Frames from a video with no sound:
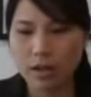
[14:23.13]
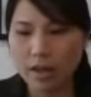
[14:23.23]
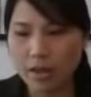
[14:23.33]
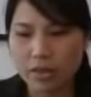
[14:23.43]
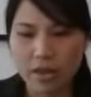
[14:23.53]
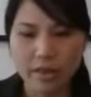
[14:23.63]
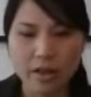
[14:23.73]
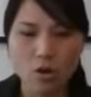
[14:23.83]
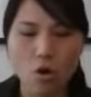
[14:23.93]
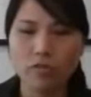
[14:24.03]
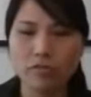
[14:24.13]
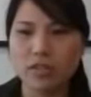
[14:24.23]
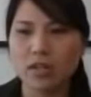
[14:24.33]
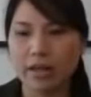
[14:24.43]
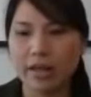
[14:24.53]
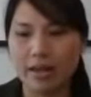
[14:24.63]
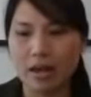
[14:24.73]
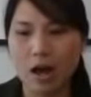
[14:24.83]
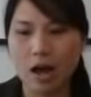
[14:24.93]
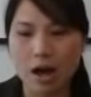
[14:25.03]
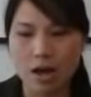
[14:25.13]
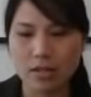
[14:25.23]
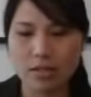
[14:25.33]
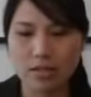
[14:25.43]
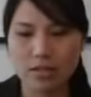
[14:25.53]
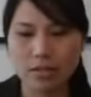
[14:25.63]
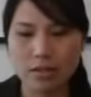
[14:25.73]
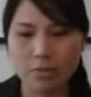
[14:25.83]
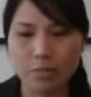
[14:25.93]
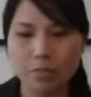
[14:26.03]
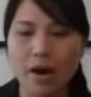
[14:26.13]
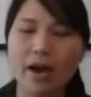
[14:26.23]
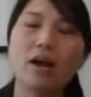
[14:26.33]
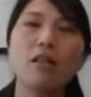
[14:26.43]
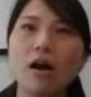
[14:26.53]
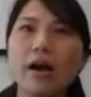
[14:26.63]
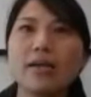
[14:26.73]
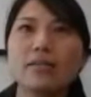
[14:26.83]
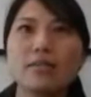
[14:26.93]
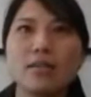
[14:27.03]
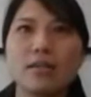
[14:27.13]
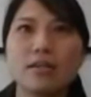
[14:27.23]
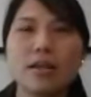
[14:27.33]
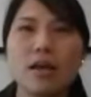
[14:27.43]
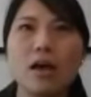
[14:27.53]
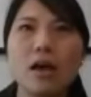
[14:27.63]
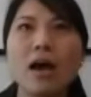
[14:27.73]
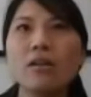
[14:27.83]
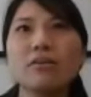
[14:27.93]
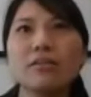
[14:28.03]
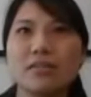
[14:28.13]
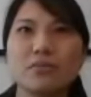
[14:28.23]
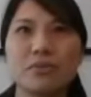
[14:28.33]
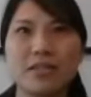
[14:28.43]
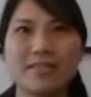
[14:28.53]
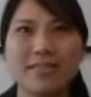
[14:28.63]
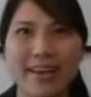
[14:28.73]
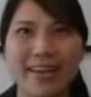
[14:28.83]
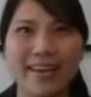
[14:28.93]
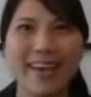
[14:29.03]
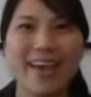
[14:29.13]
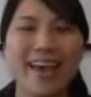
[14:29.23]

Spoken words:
Another thing that I often get asked by clients is, how long does all this take?